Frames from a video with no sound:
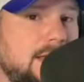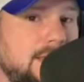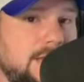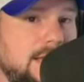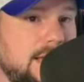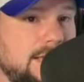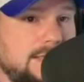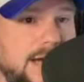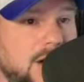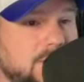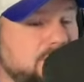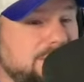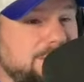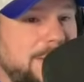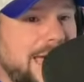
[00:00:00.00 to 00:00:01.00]
The
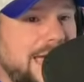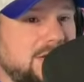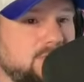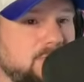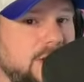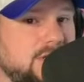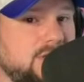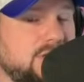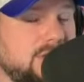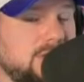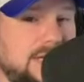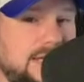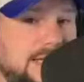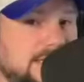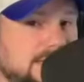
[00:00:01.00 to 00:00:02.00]
Dolphins' pass rush
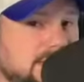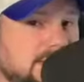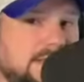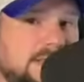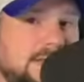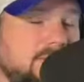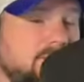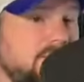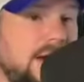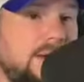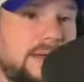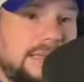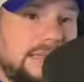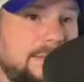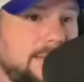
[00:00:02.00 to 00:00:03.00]
is
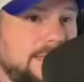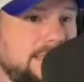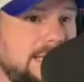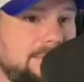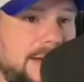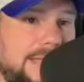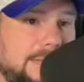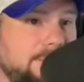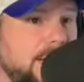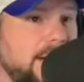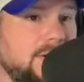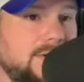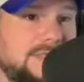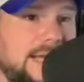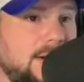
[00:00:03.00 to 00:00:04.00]
very limited by the
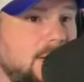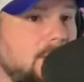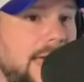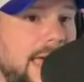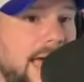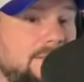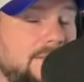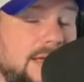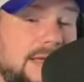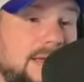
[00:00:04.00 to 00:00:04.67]
players they don't have.